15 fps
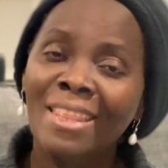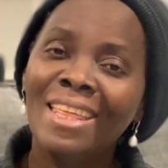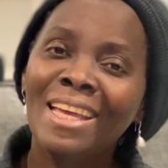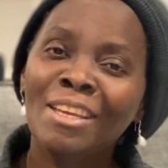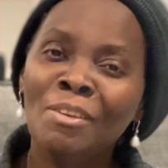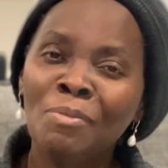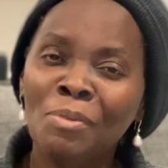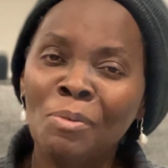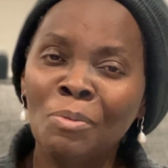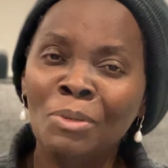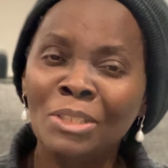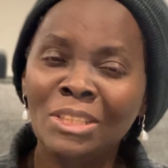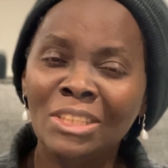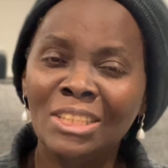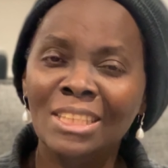Thank you for
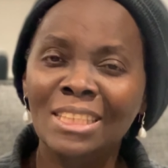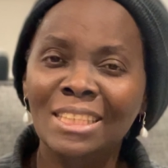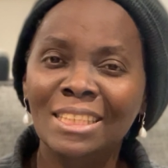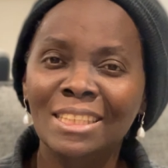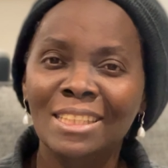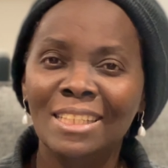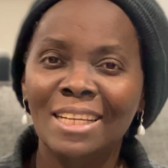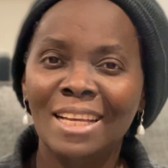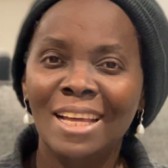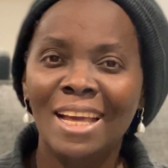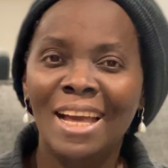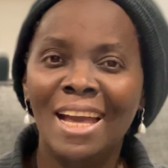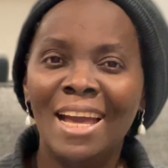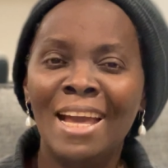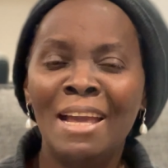watching.
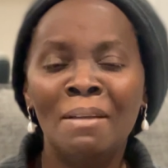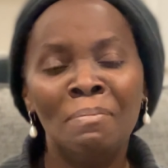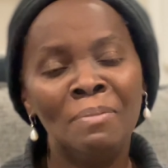Uh,